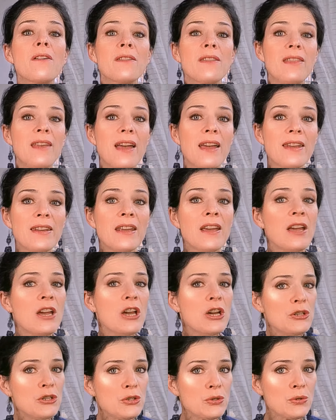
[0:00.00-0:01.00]
then
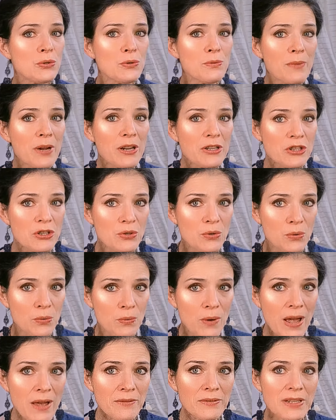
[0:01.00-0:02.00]
too much
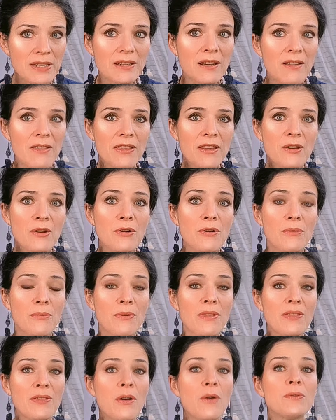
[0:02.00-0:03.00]
grounded on the earth
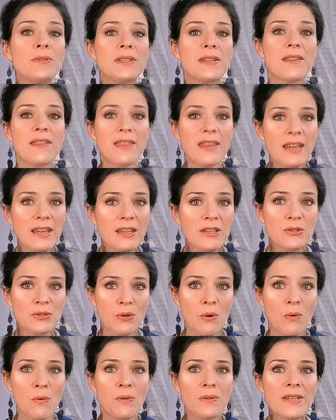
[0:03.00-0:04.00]
with those thick
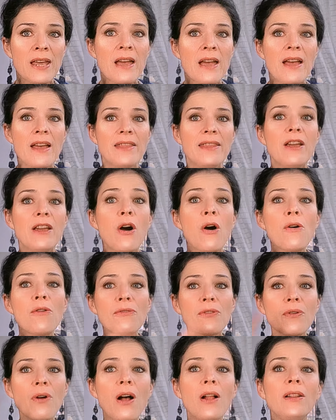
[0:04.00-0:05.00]
soles, the
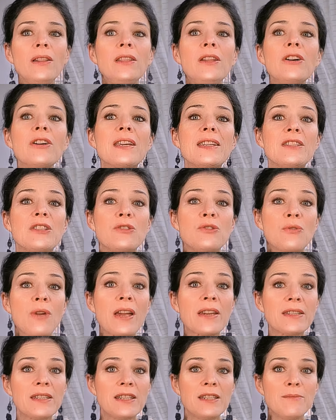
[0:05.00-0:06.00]
overall look is
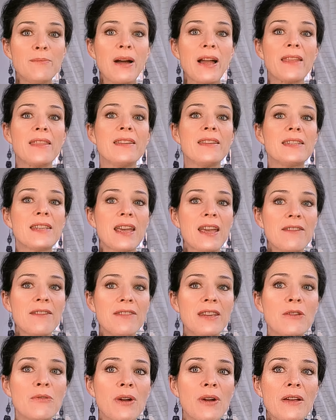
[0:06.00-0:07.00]
attracted by this
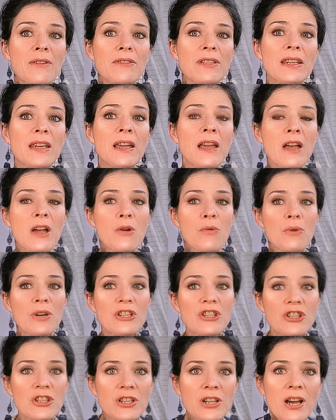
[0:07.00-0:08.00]
heavy grounding,
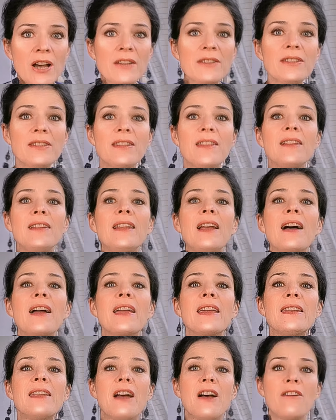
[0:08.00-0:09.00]
which cuts the
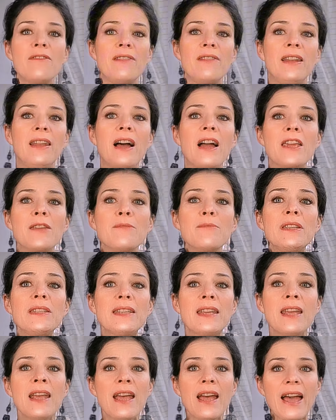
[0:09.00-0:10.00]
line of
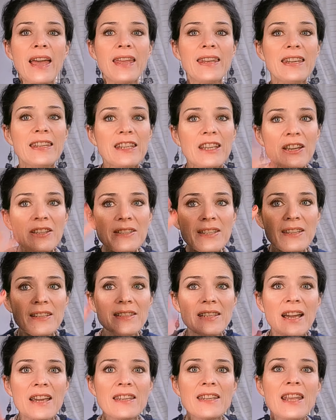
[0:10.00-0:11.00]
alignment, and it cuts the
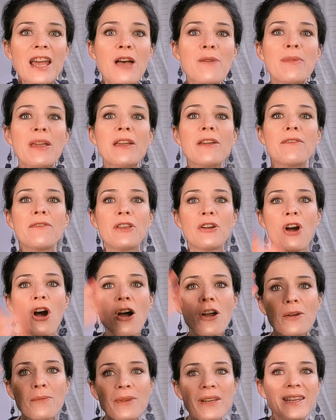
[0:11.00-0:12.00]
dynamic of the
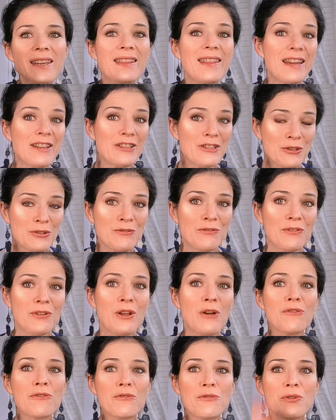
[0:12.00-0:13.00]
harmony that should
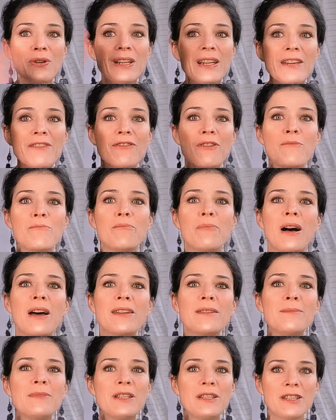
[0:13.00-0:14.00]
flow freely from
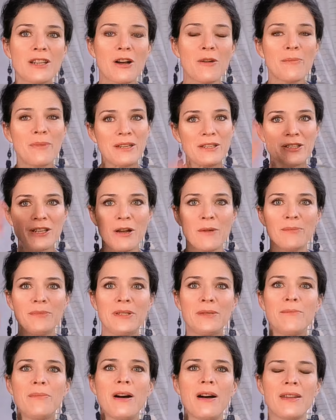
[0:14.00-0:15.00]
bottom to top and top
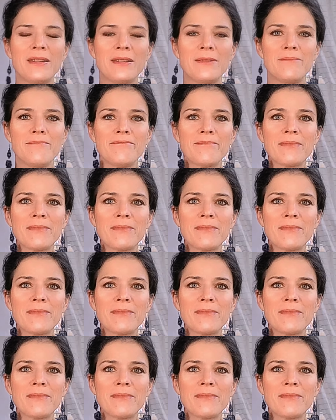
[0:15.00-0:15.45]
to bottom.